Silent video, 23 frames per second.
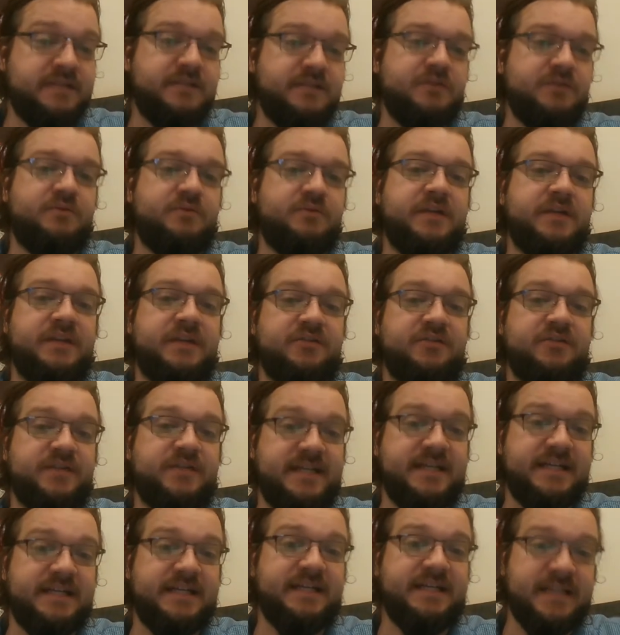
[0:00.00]
you can either
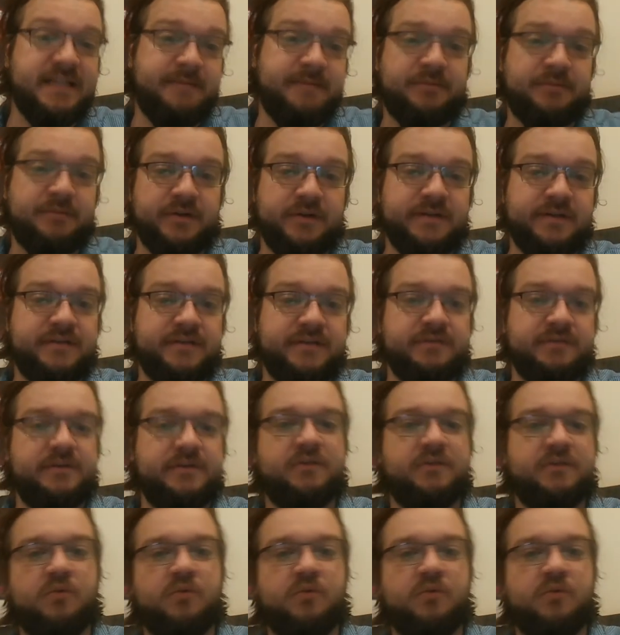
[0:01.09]
dig deeper into it,